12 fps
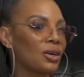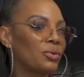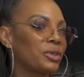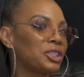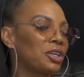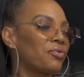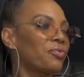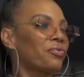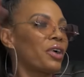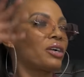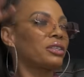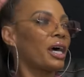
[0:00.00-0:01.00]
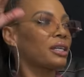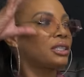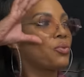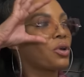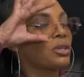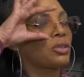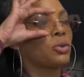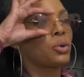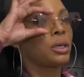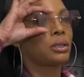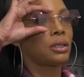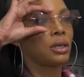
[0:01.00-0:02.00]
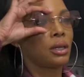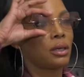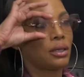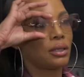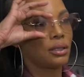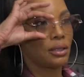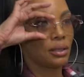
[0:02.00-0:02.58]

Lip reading: So when she felt like she wanted to do it, she did it.